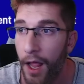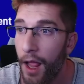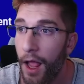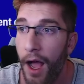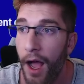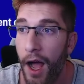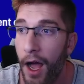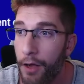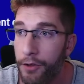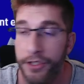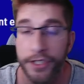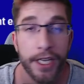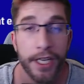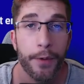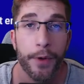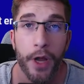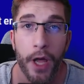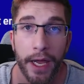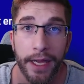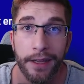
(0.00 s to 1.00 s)
I'll see
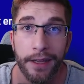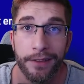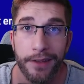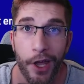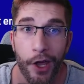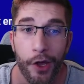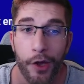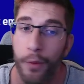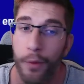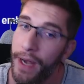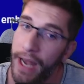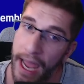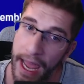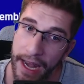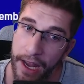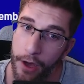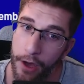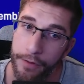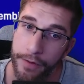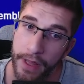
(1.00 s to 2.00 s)
what I can do when I
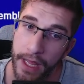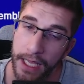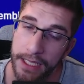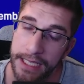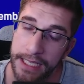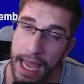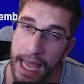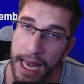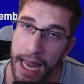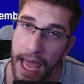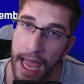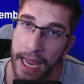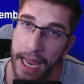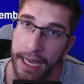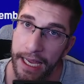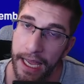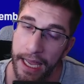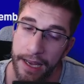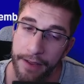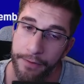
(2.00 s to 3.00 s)
head over there to
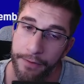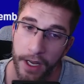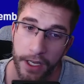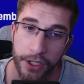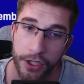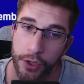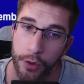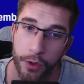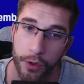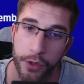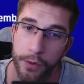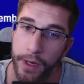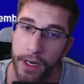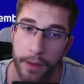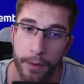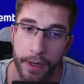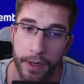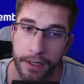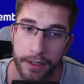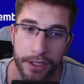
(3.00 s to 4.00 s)
LA, and if I can talk to
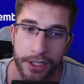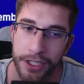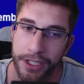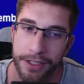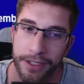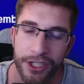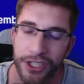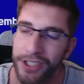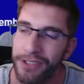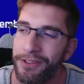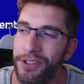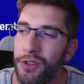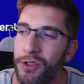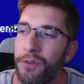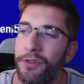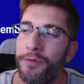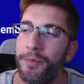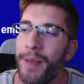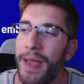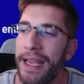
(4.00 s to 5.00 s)
anyone, just
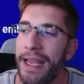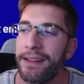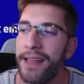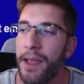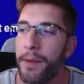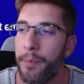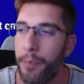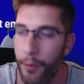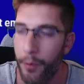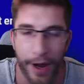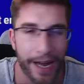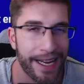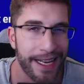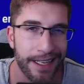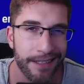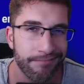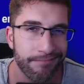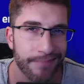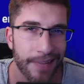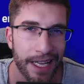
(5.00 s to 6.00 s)
sort of pick their
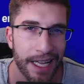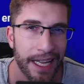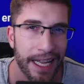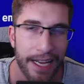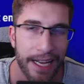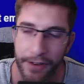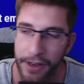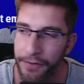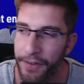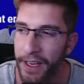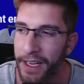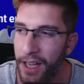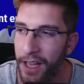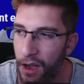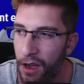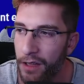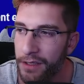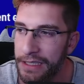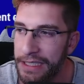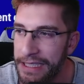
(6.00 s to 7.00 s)
brain. Even if I
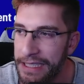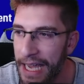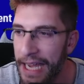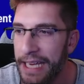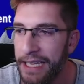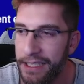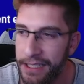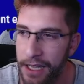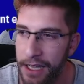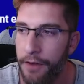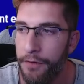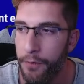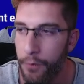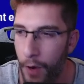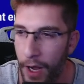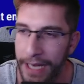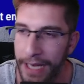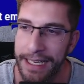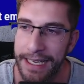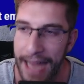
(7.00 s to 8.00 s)
can't say stuff
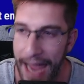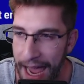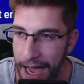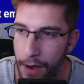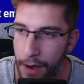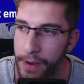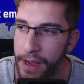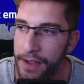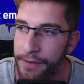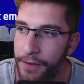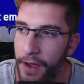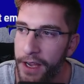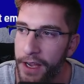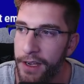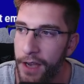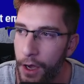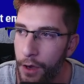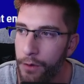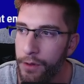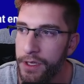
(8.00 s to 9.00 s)
right now, if I
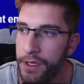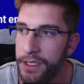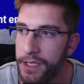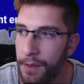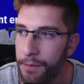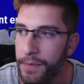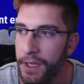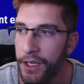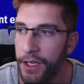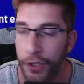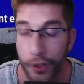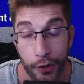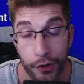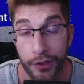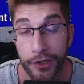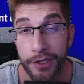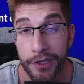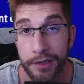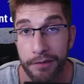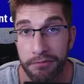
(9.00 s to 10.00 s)
know that something
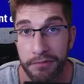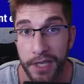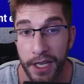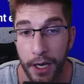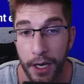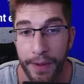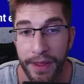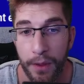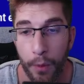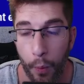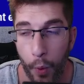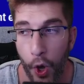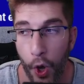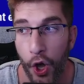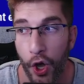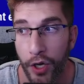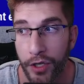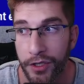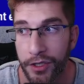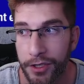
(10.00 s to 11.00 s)
good's, you know, in the
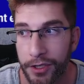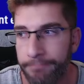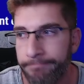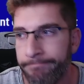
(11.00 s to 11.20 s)
works,